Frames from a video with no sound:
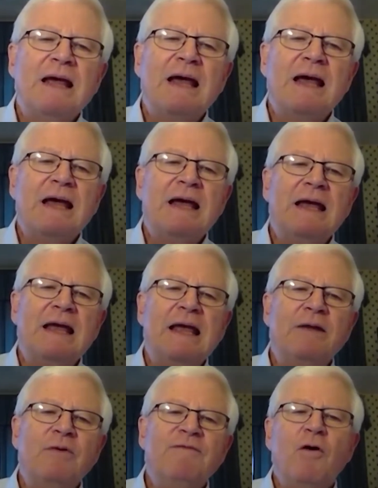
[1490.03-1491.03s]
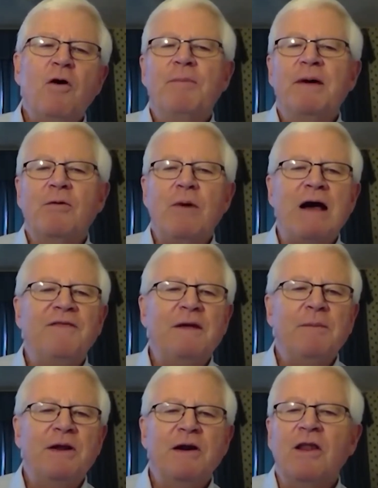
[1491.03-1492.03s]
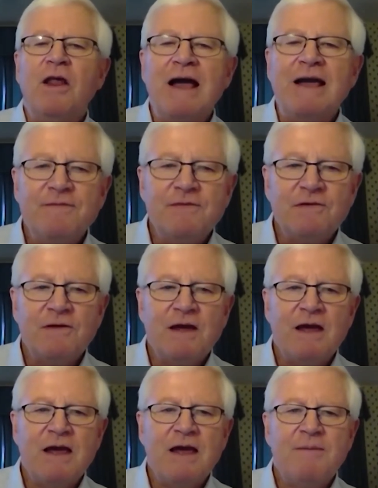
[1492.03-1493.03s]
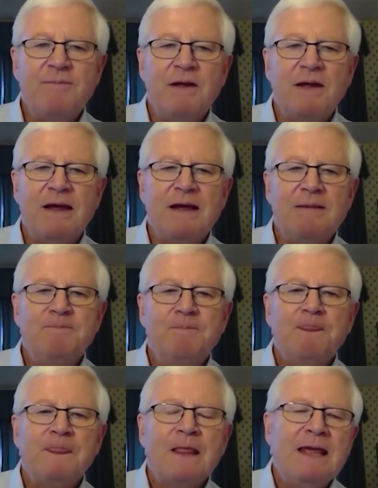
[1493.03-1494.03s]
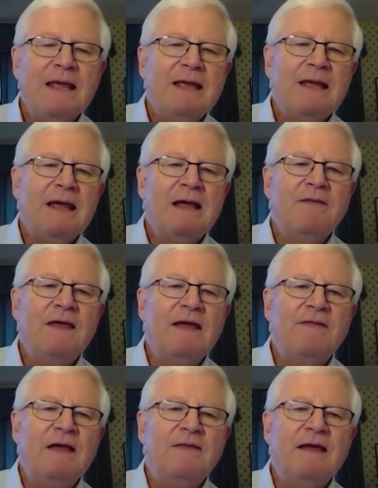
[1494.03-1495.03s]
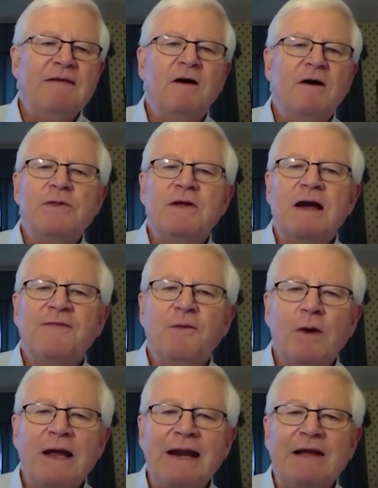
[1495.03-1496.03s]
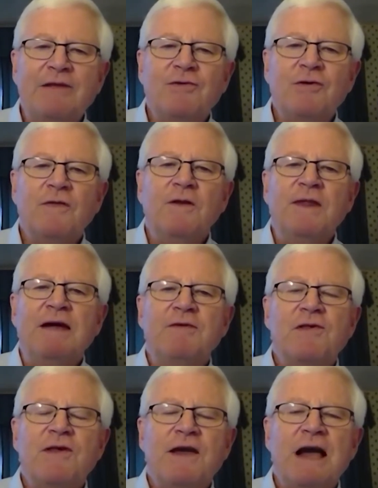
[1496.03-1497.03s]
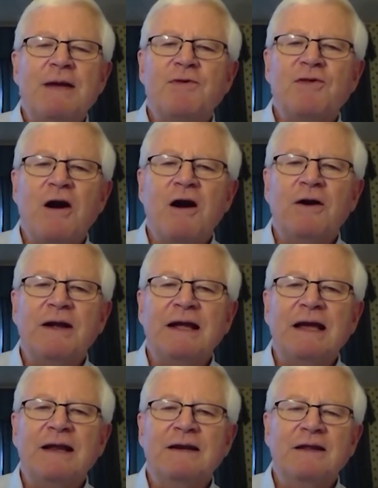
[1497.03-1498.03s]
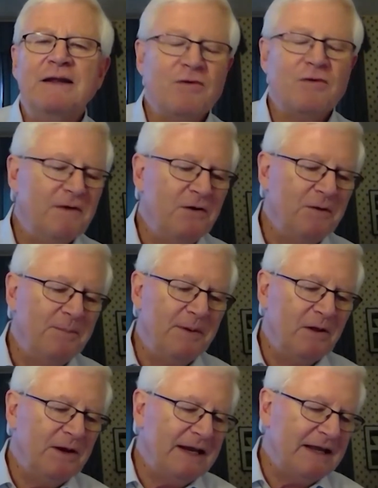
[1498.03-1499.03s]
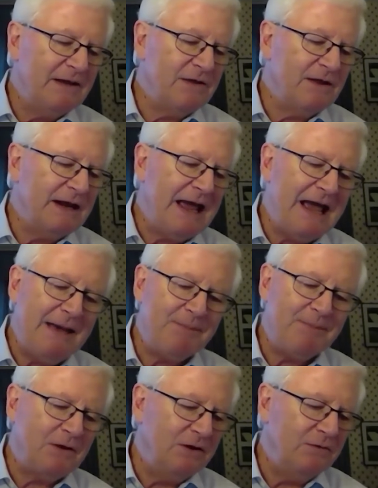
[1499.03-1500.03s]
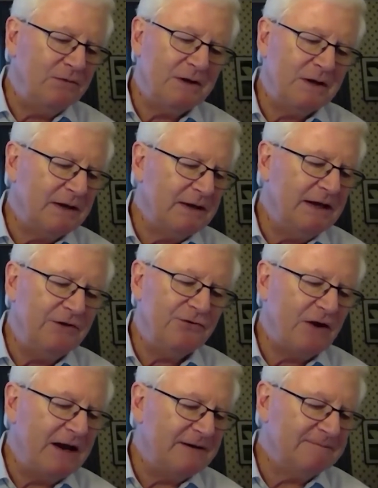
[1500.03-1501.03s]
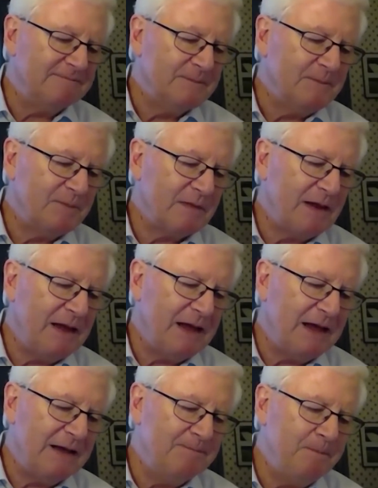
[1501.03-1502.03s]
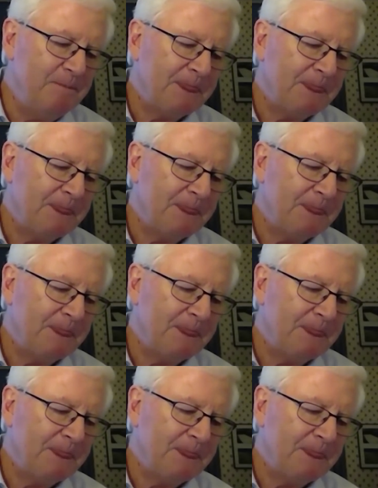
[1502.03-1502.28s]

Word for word: uh, and we've all been around them in our lives. Uh, um, uh, they, they, they've always got the right answer. They'll never say, I'm sorry. And uh, so vulnerability is an absolute key trait. Um,